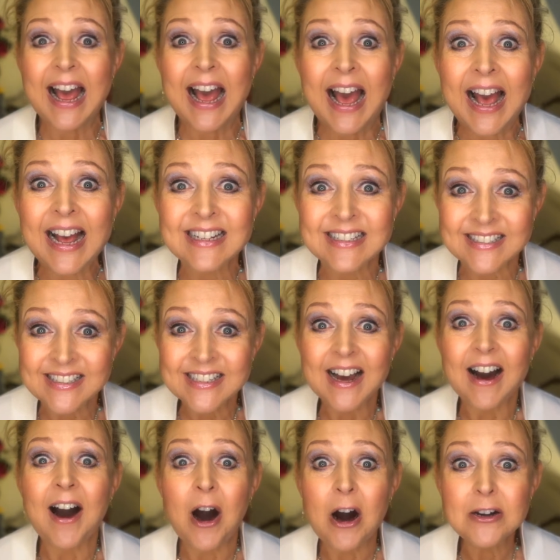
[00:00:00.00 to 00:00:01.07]
And
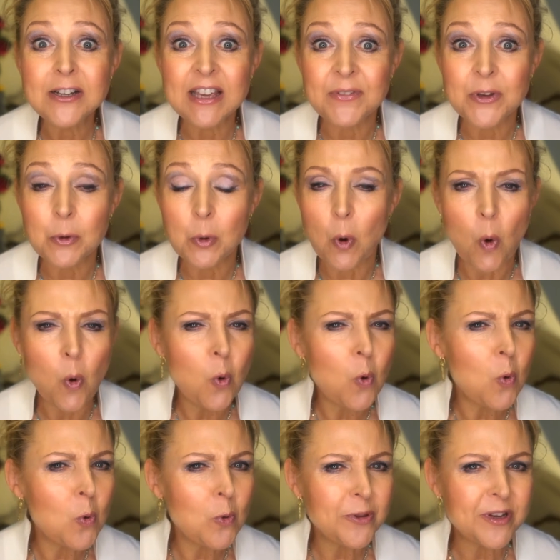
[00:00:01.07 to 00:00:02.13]
I'll give you
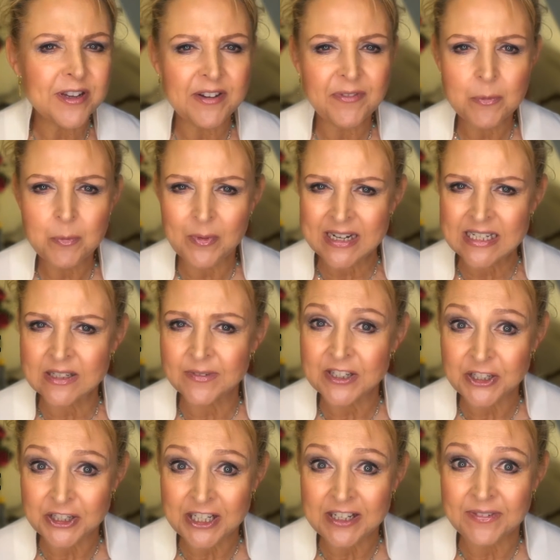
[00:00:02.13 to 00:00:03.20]
all the different ways of
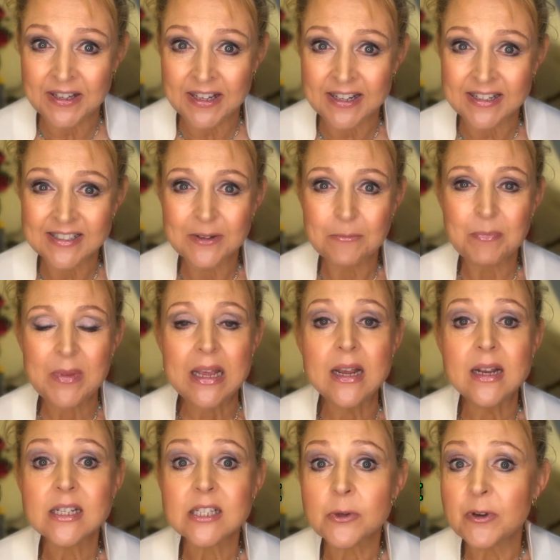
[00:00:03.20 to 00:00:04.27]
achieving it.
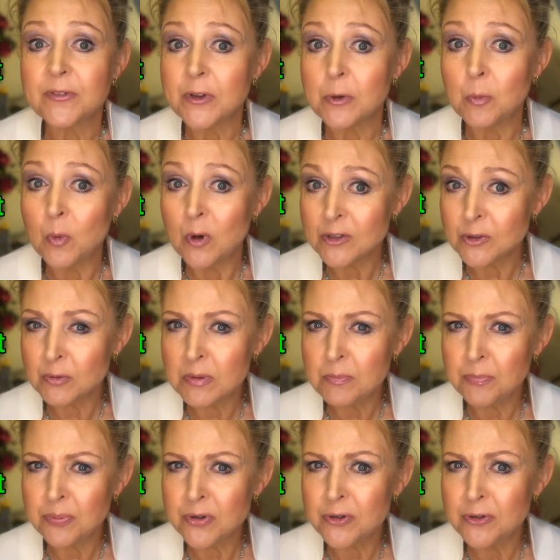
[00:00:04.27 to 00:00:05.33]
So if you want to
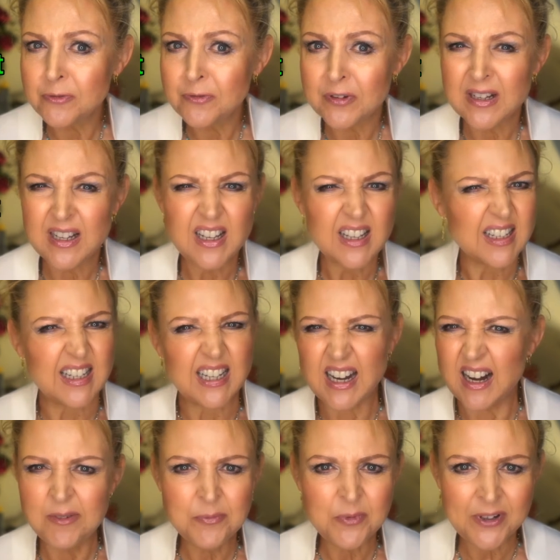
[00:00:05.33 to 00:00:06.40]
improve,
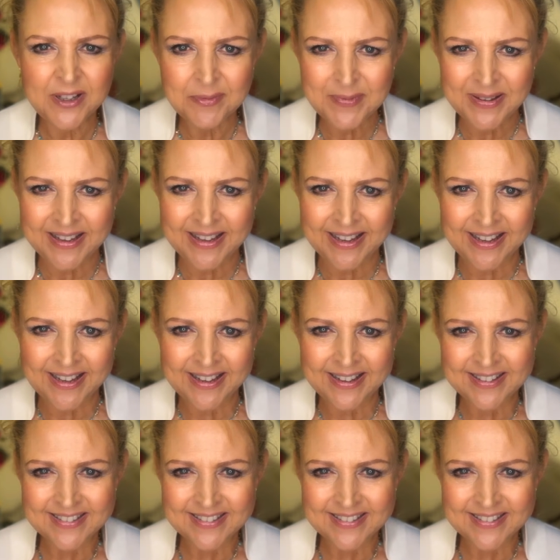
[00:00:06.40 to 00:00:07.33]
come with me.